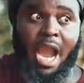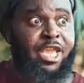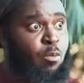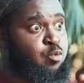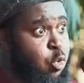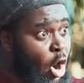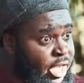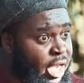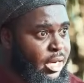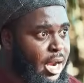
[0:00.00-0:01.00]
I am
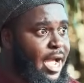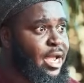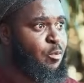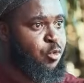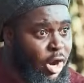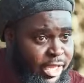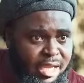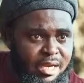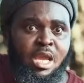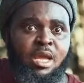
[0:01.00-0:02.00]

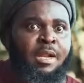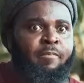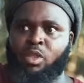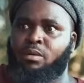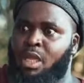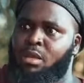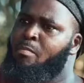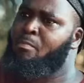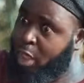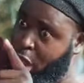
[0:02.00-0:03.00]
working.
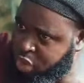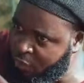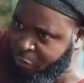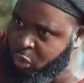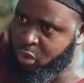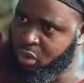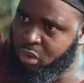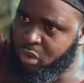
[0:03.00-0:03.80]
Because of you.